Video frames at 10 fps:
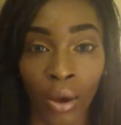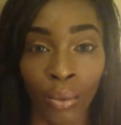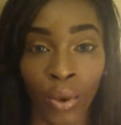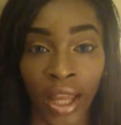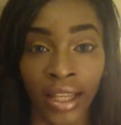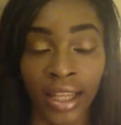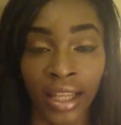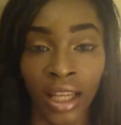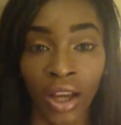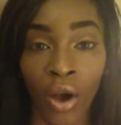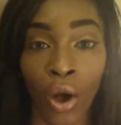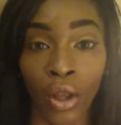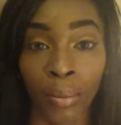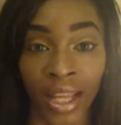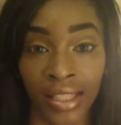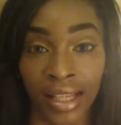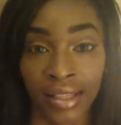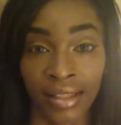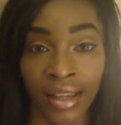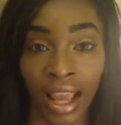when he called my
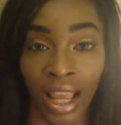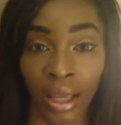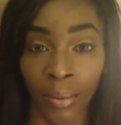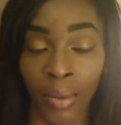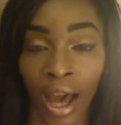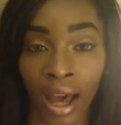son's name,